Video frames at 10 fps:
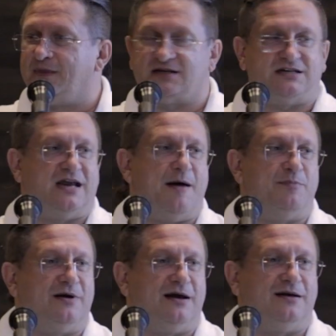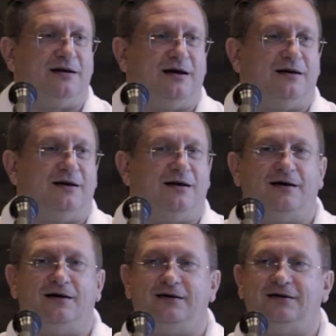Does it happen in
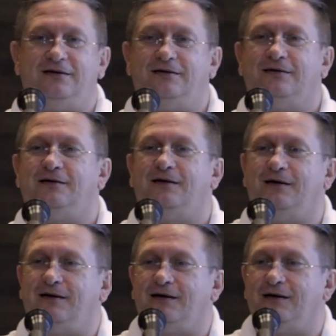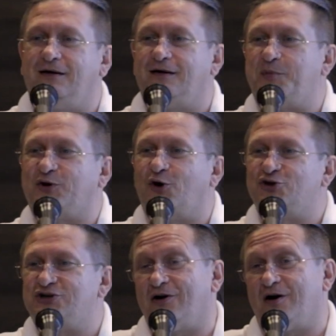
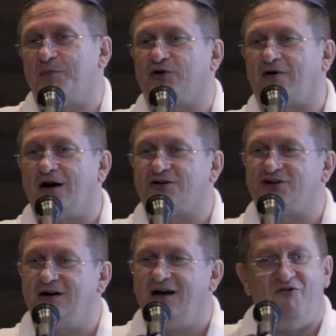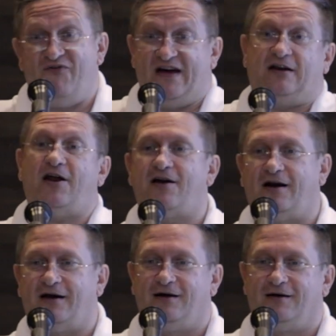herpetology or herpetoculture? Very
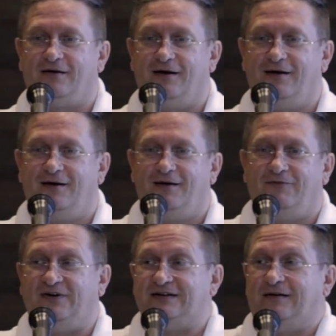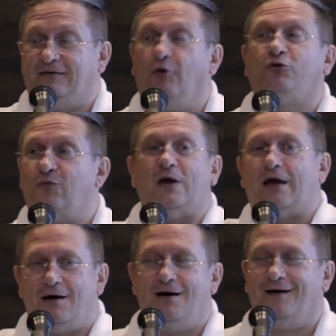rarely. Yeah? Not
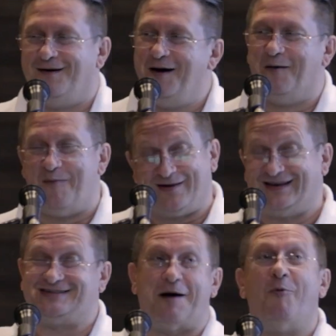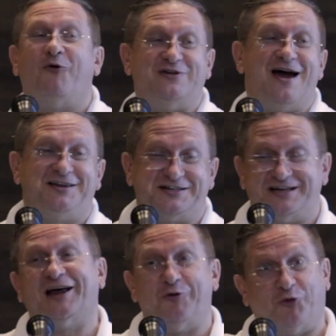we, but some of the others
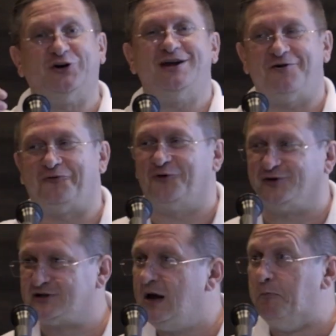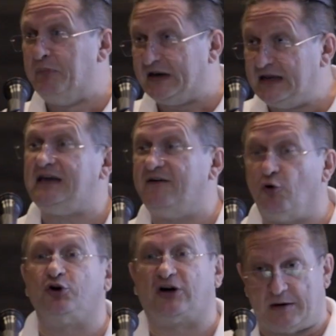that are not here, of course, breed even
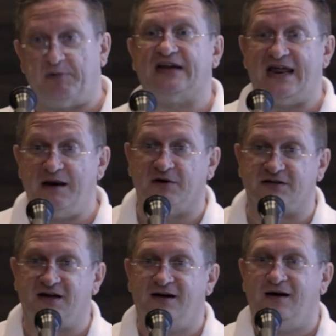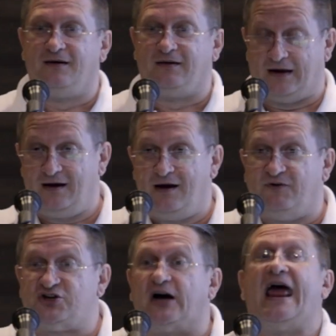on crippled animals, yeah?
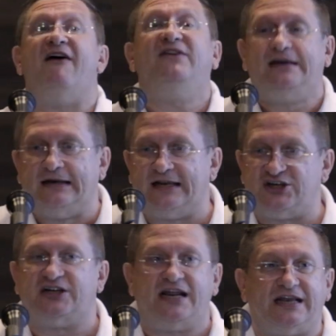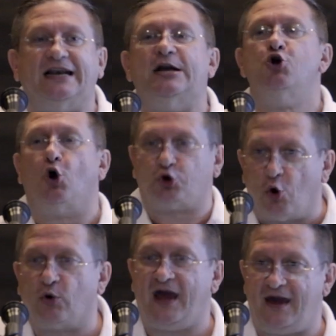Which are evidently genetically not
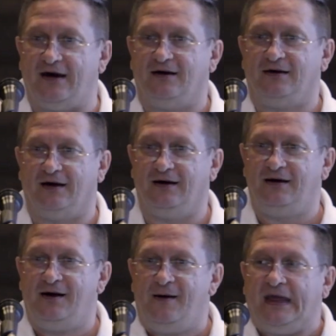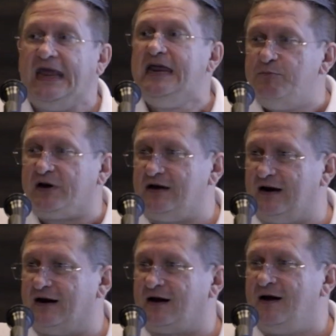okay. Yeah?
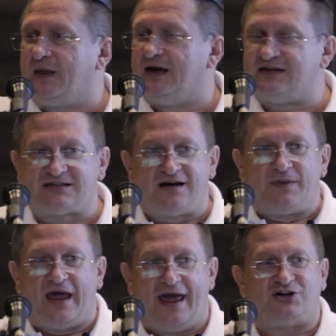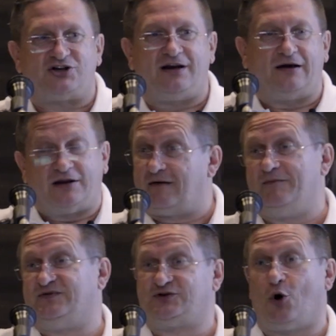Inbreeding is actually, I
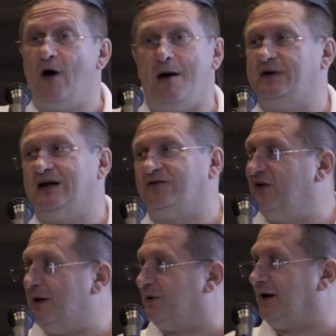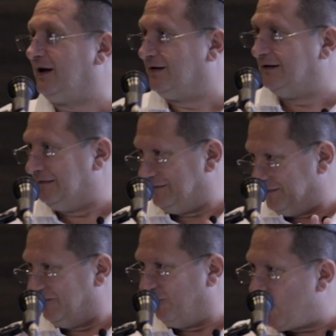am so happy that Philip
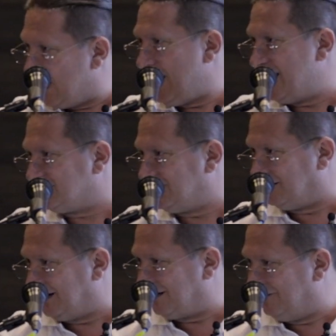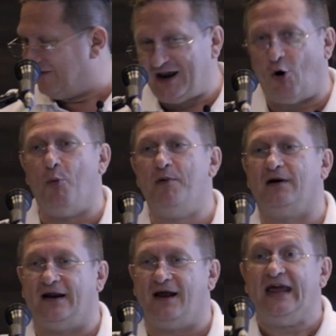vocalized it very
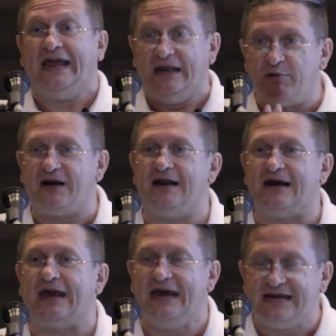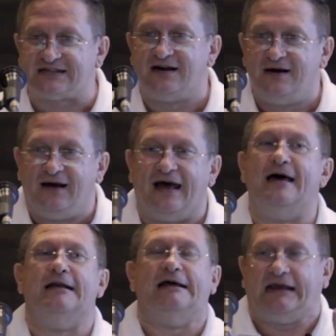openly. Inbreeding is
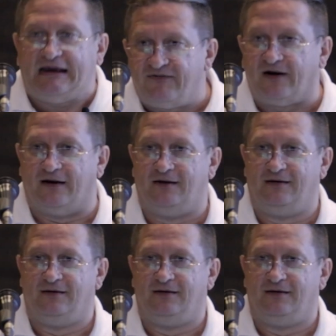an evil,